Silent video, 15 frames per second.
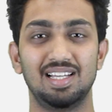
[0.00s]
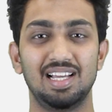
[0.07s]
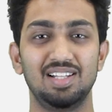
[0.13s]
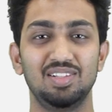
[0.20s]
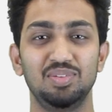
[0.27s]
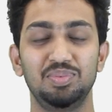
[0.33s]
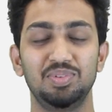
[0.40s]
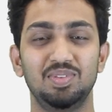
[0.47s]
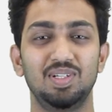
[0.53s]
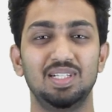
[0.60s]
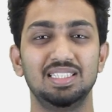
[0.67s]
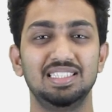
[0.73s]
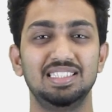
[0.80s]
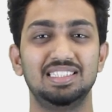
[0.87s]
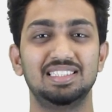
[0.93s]
Hello
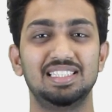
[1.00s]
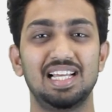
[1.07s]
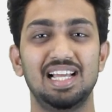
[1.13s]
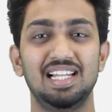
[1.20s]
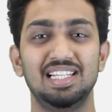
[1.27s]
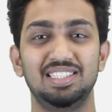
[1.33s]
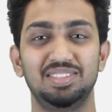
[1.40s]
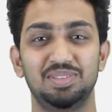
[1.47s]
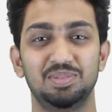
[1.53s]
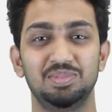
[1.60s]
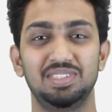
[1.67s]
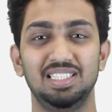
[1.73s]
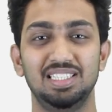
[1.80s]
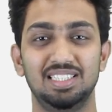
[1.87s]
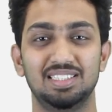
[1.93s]
everyone, this is Alex from
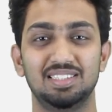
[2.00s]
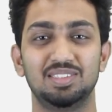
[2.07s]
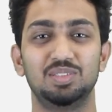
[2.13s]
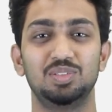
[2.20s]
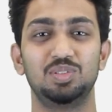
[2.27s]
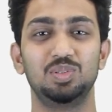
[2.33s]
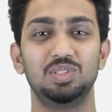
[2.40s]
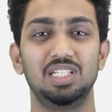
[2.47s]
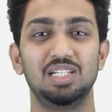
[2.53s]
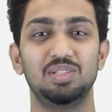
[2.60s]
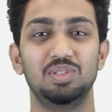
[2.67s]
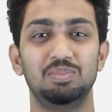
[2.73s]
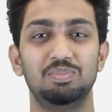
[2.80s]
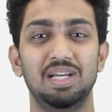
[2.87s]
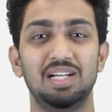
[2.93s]
Senieer. Today
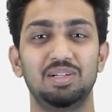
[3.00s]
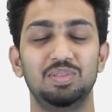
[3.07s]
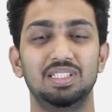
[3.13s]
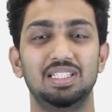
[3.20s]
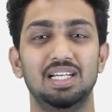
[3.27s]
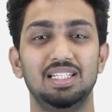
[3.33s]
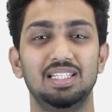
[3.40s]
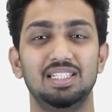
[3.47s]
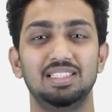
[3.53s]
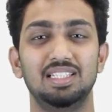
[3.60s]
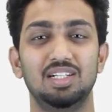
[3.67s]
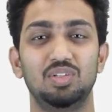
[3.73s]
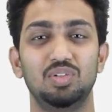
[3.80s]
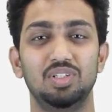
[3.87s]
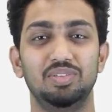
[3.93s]
we're back with
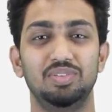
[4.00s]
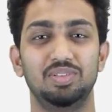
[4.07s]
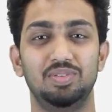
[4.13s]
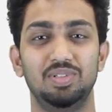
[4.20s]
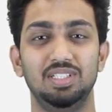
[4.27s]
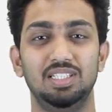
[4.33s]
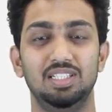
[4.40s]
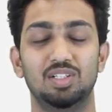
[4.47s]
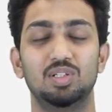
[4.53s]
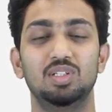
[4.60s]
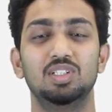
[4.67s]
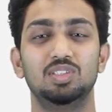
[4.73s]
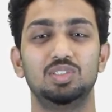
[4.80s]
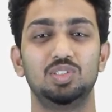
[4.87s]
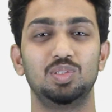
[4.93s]
another OEB video.
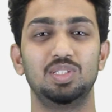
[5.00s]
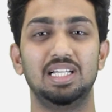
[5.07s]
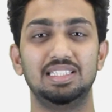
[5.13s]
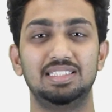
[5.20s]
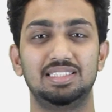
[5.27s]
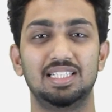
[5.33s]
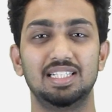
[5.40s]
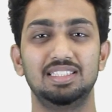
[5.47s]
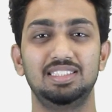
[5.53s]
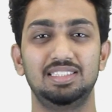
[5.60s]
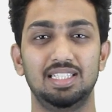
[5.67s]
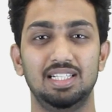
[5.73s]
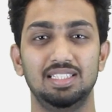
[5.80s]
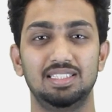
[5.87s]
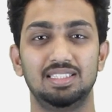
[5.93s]
So let's get
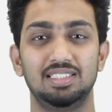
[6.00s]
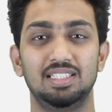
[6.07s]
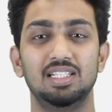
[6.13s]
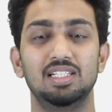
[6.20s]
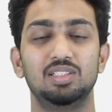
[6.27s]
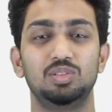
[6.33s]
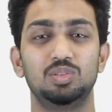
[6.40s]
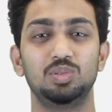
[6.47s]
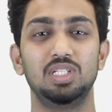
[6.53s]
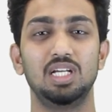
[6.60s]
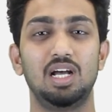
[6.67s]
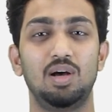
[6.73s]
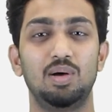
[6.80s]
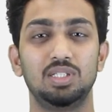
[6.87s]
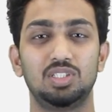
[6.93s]
started. Today
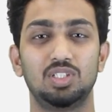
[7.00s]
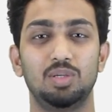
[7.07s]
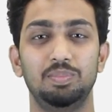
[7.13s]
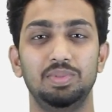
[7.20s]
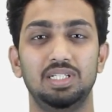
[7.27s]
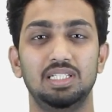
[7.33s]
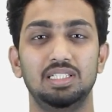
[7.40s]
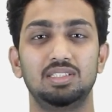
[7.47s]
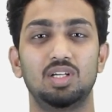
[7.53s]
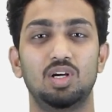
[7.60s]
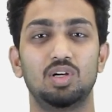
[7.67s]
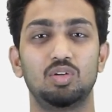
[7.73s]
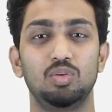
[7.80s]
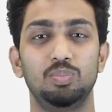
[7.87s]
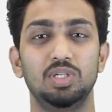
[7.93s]
our topic is
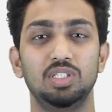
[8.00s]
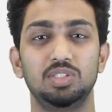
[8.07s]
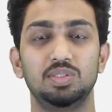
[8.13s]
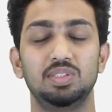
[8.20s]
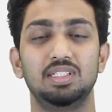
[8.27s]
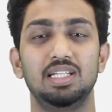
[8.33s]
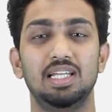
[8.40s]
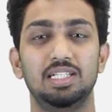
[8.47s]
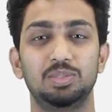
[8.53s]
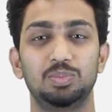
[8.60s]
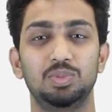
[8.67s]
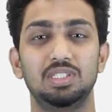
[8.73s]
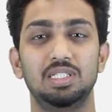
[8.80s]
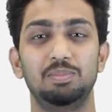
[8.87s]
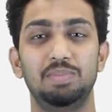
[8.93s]
Occupational
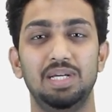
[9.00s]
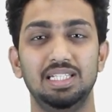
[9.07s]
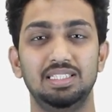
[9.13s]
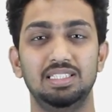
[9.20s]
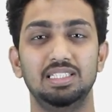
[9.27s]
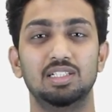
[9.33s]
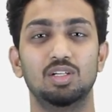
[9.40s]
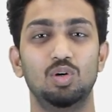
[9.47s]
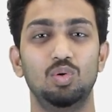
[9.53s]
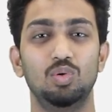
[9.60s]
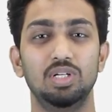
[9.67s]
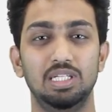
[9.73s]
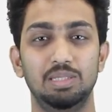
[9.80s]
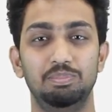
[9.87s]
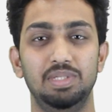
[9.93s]
Exposure Banding
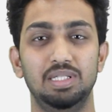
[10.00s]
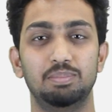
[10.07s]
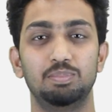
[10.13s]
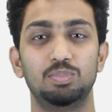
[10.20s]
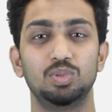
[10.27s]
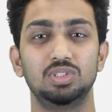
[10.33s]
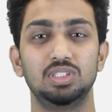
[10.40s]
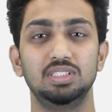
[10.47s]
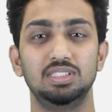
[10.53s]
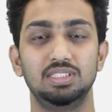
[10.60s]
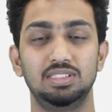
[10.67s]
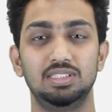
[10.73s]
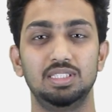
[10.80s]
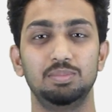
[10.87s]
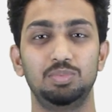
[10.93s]
OEB process
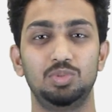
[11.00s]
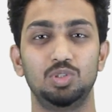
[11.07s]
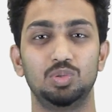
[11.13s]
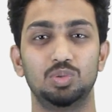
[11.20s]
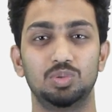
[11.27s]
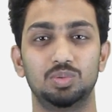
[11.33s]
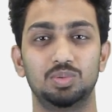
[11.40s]
step 2.